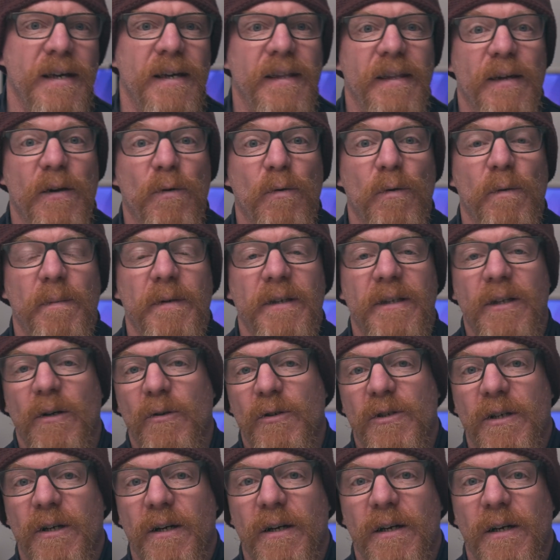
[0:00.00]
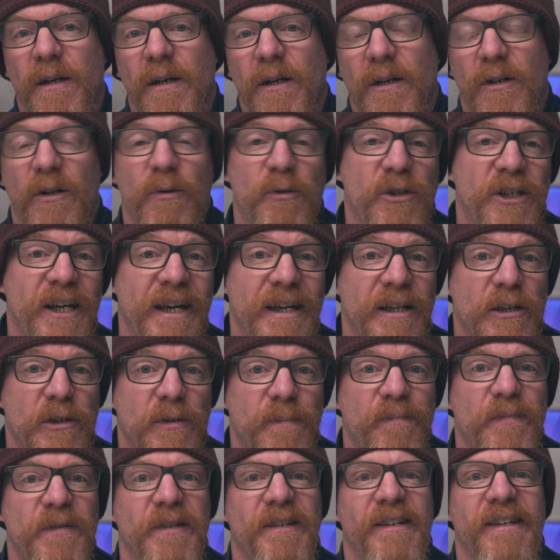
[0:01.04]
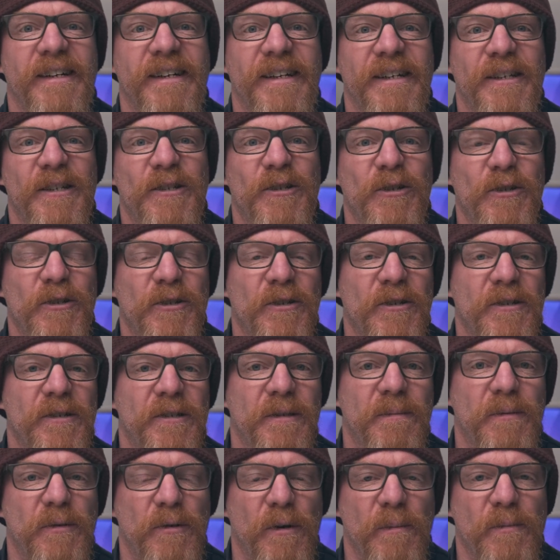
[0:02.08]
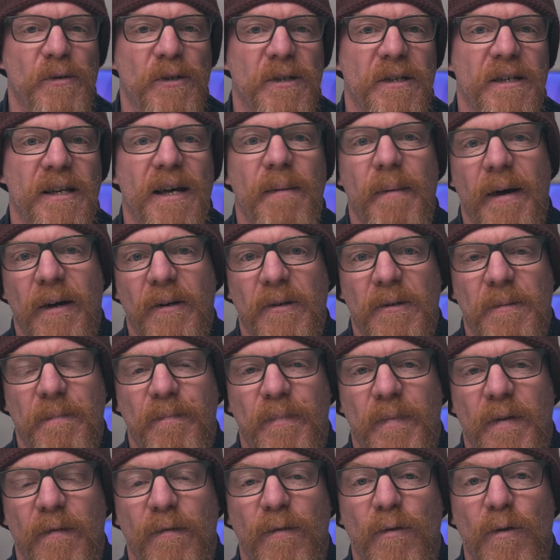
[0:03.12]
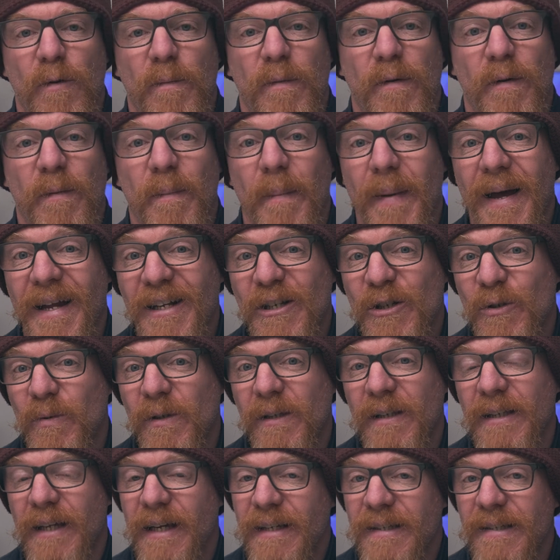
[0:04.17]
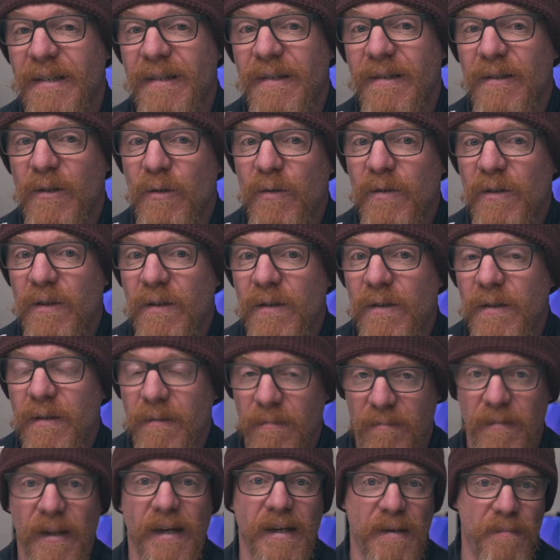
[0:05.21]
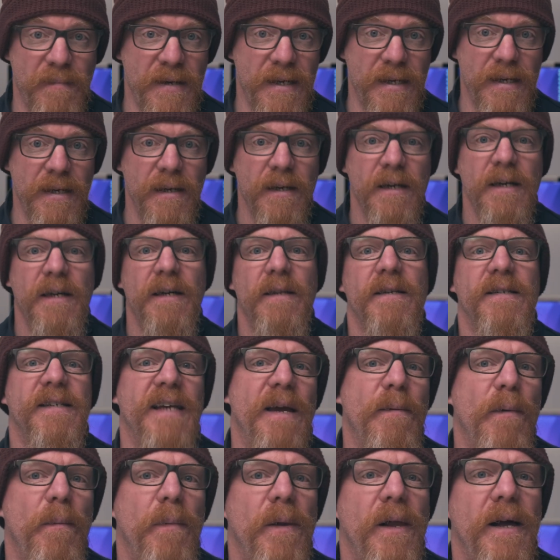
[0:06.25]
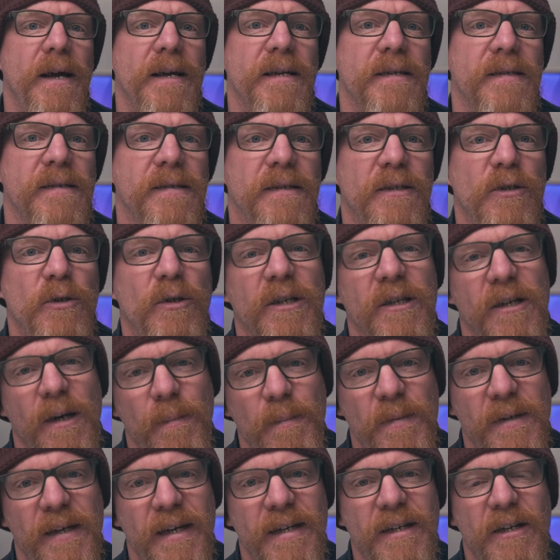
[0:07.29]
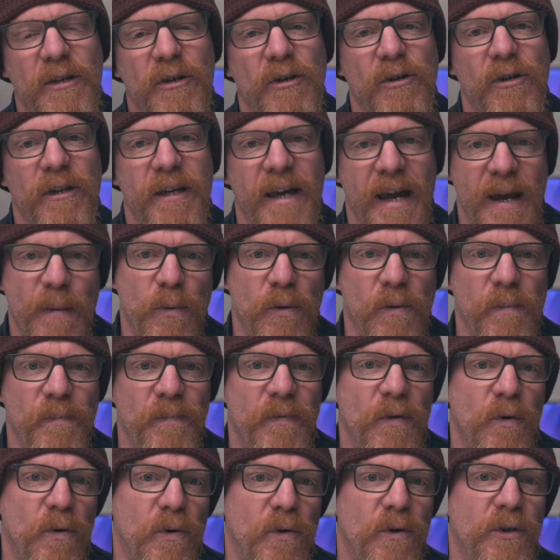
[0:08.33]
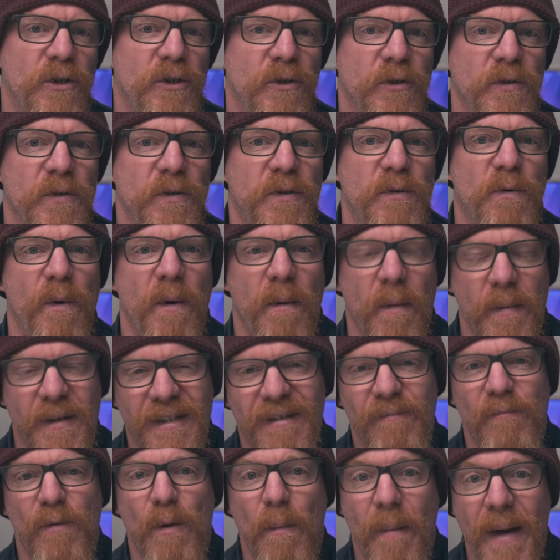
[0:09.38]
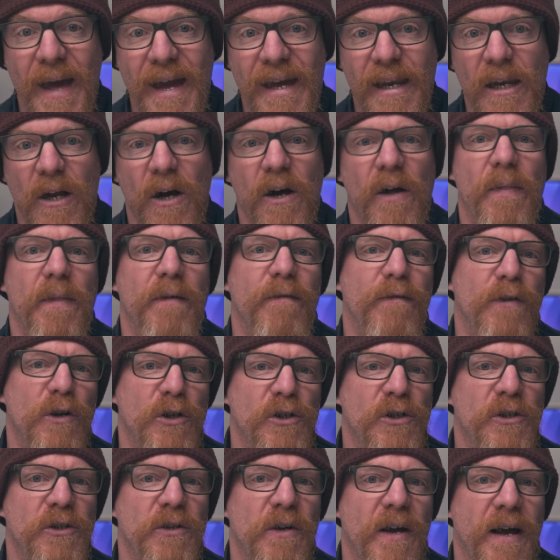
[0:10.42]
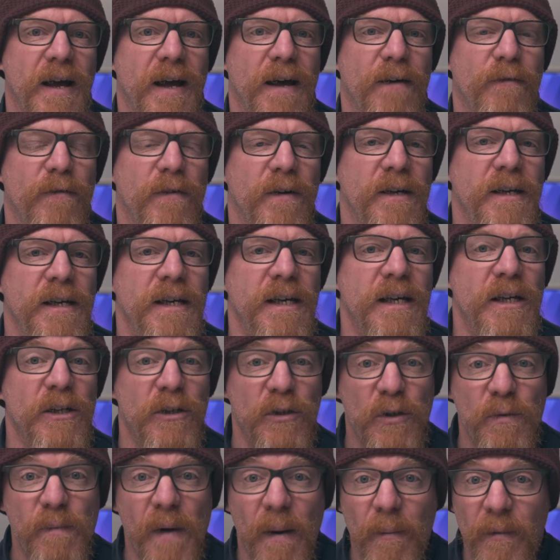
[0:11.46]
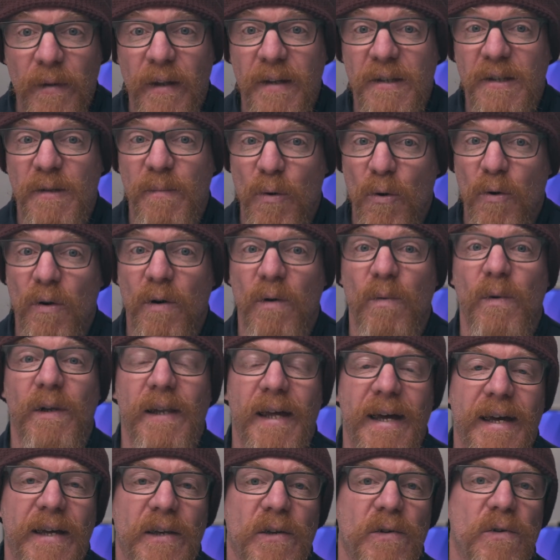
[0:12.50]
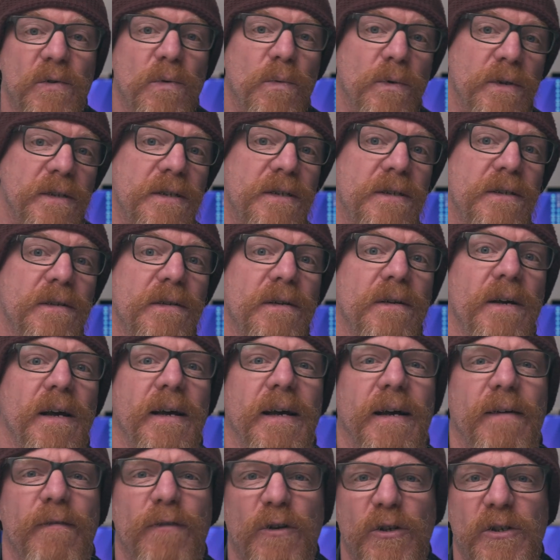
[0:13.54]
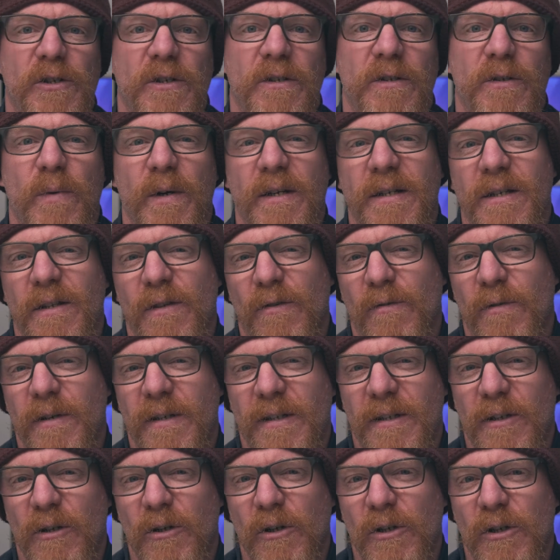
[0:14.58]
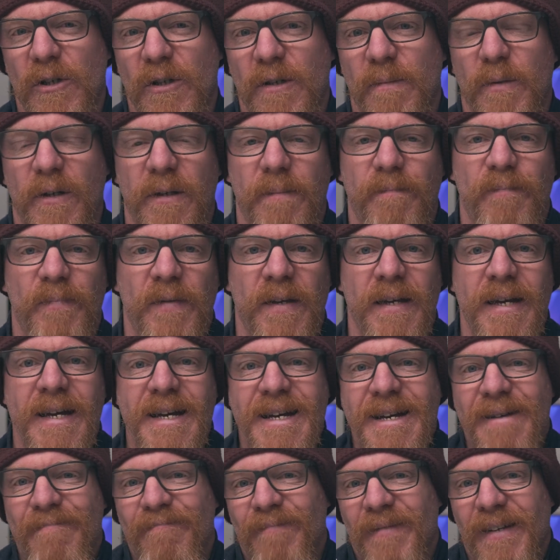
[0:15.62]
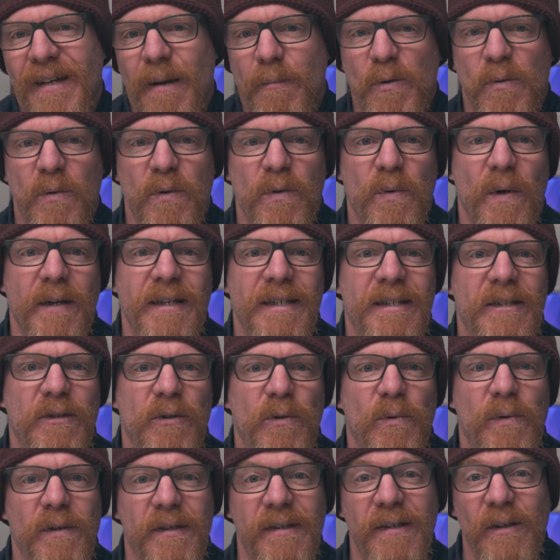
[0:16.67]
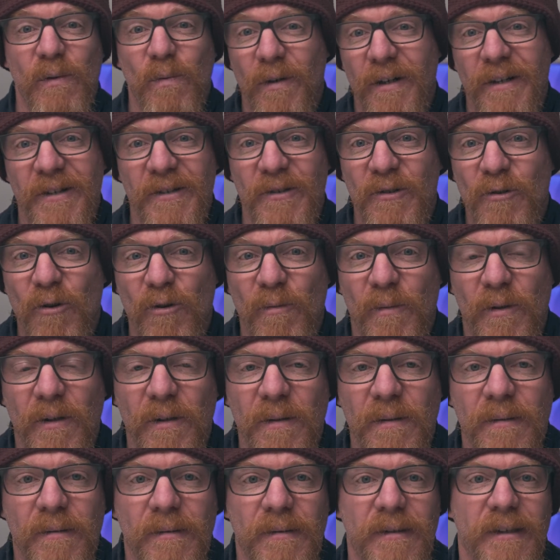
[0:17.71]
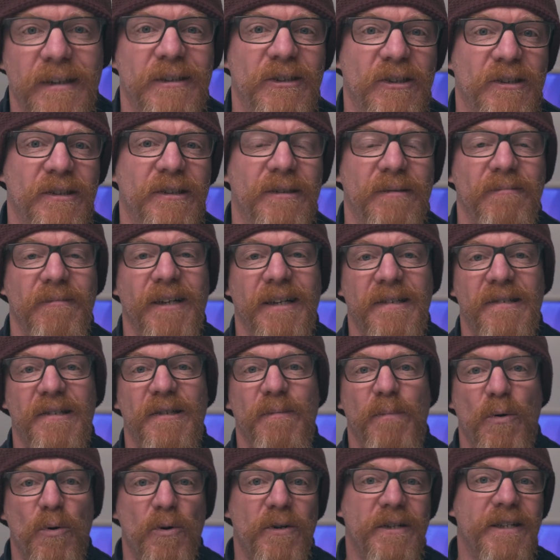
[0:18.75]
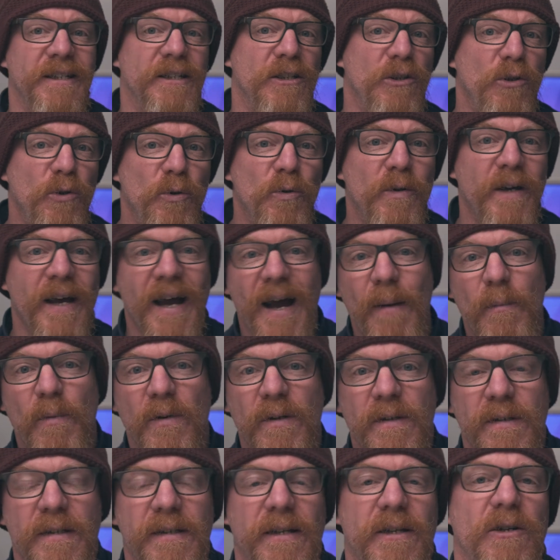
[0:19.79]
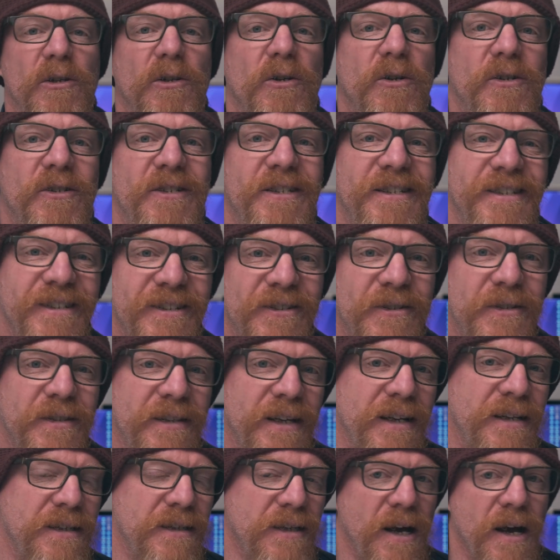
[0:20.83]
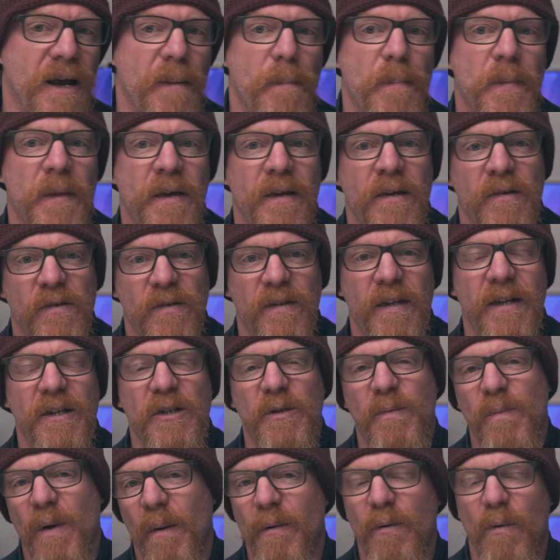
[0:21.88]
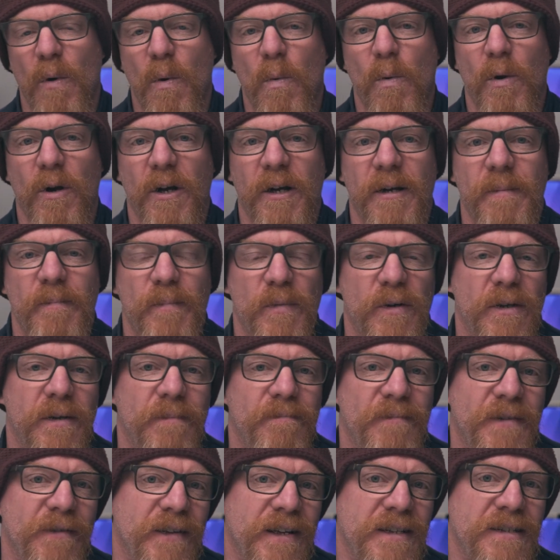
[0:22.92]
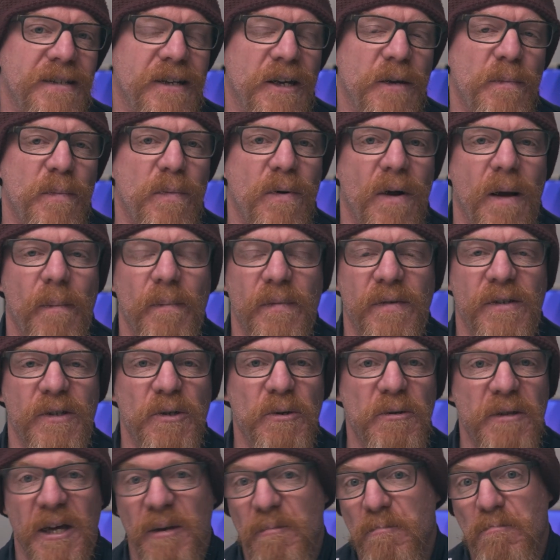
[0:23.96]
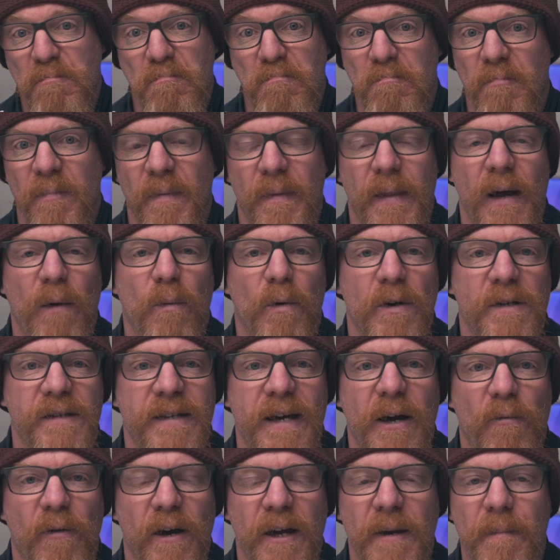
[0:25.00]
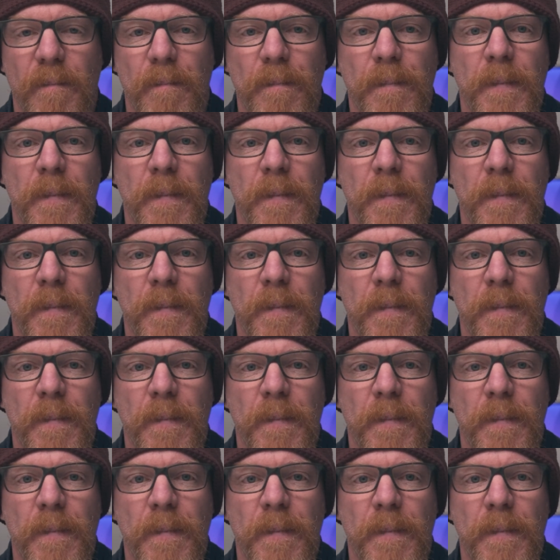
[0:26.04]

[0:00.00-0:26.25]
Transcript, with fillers: There will be no change to your subscription amount. For perpetual license users, like me, the same applies. You can update in early April or choose to remain on the version you have. Just remember that support will end once version 23 is launched, but Capture One 22 will still work as normal, just not supporting new cameras that are launched near to that time. So they just probably won't work, but if that's not a problem to you, then that works out, right?